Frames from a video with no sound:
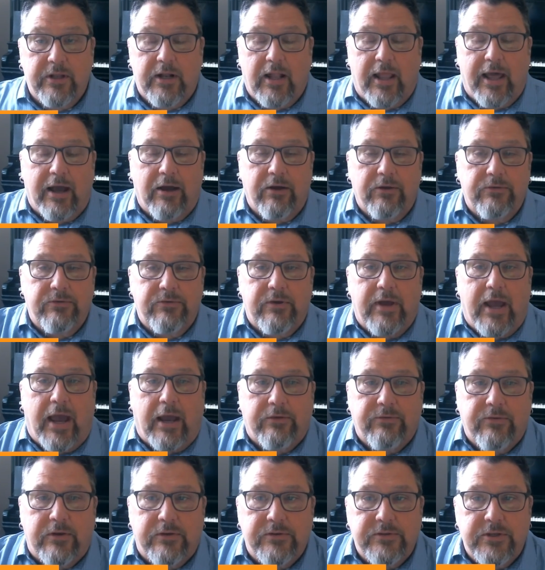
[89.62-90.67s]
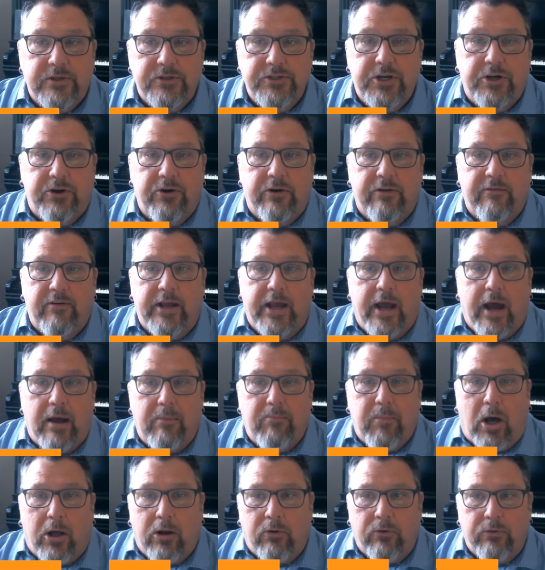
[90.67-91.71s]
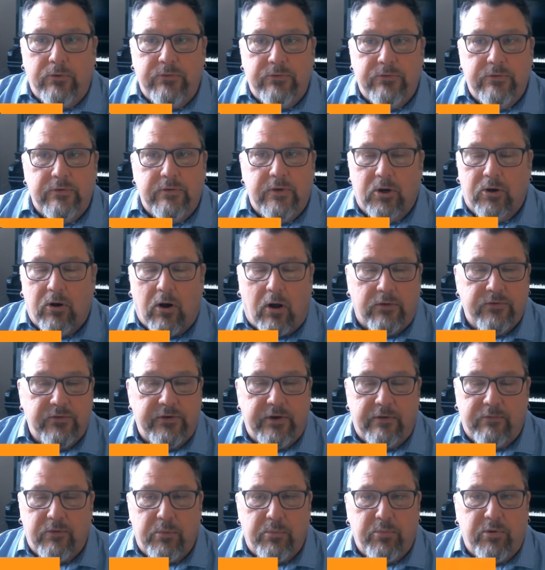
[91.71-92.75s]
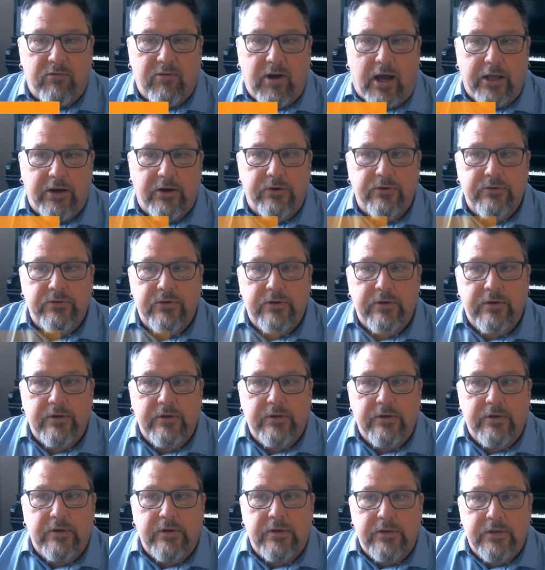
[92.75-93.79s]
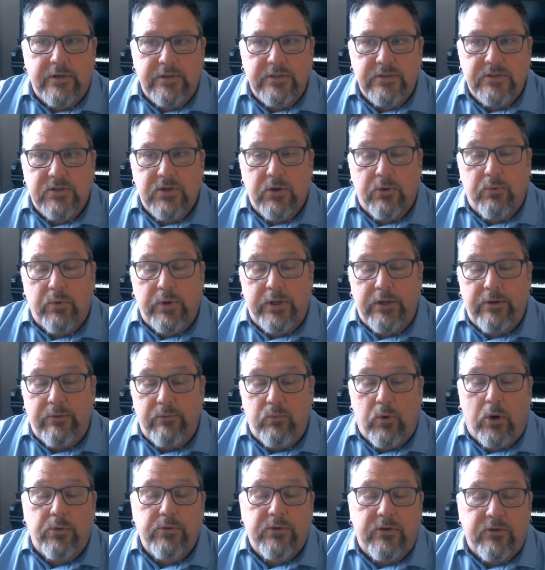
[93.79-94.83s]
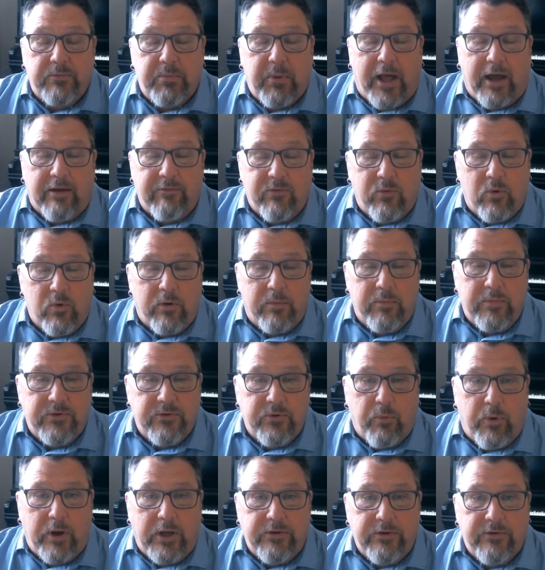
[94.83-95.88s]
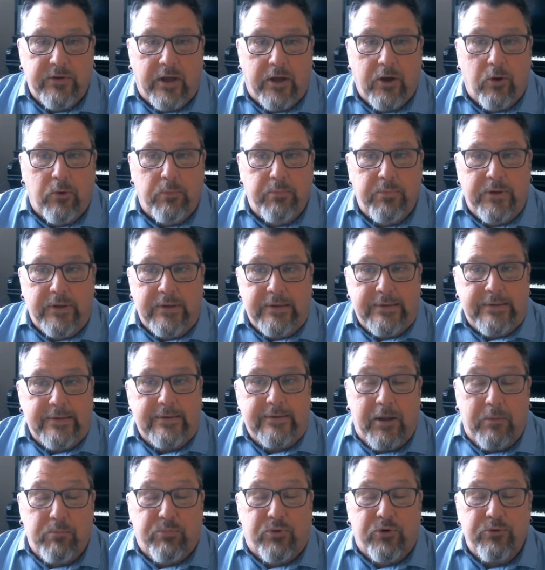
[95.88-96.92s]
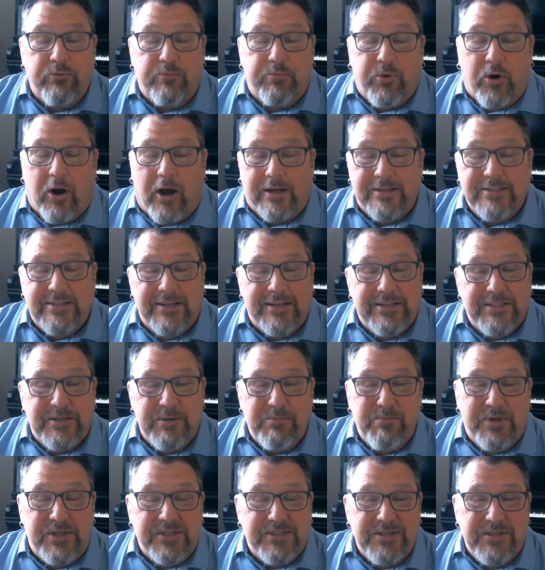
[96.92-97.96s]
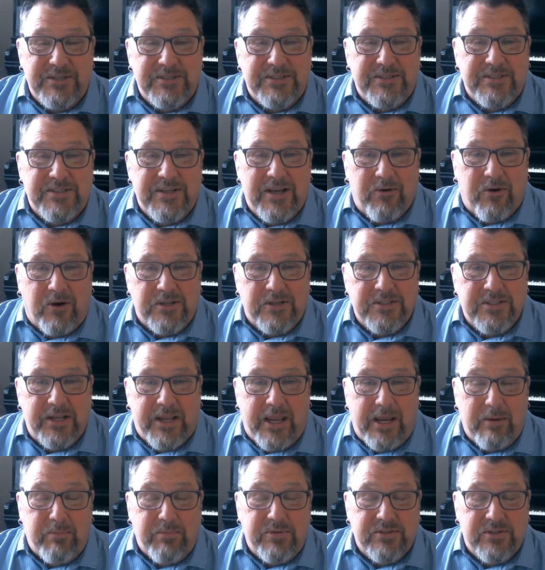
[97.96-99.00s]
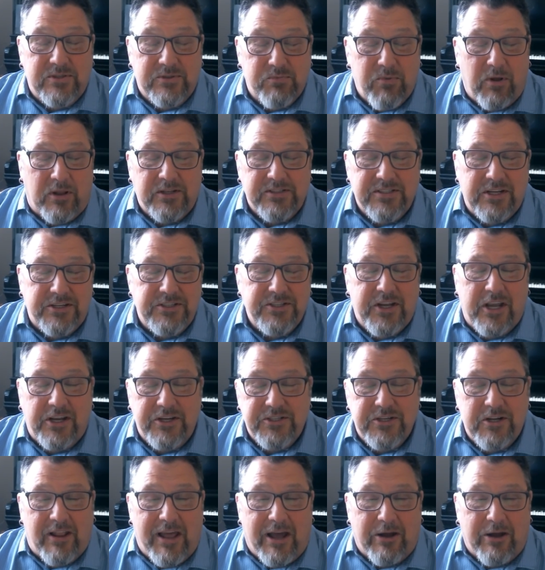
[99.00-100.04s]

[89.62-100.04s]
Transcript: that allows access to generative AI models across different providers. And so we wrote this platform as a way to help improve process and business across the campus as well as educational